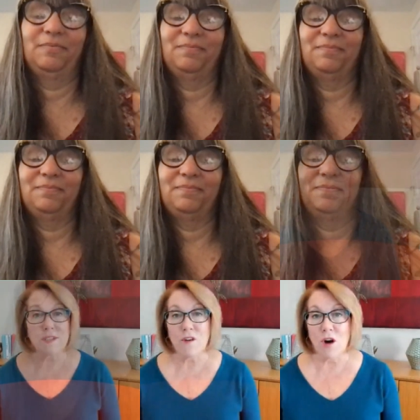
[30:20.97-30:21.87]
So
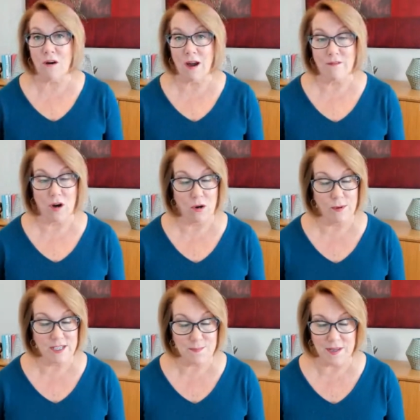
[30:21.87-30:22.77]
first of all, I've
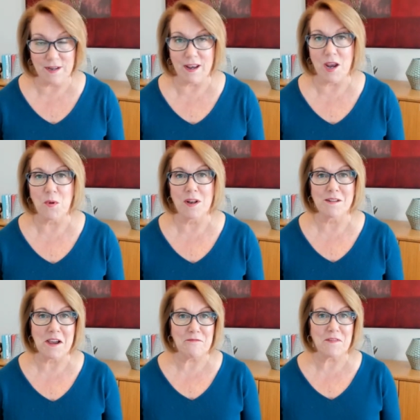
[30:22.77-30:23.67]
always been a when
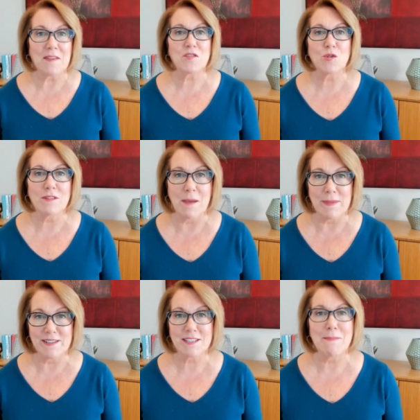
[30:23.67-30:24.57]
life gives you
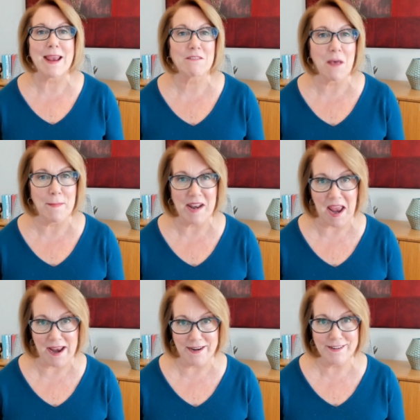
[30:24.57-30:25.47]
lemons, make
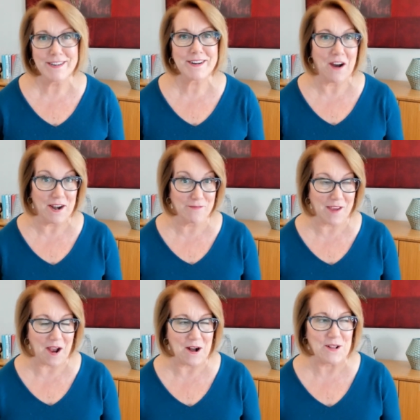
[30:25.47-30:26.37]
lemonade kind of
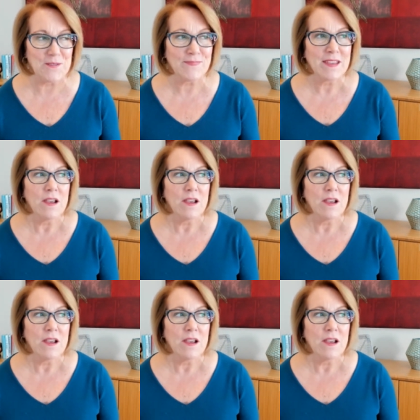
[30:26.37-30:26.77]
gal.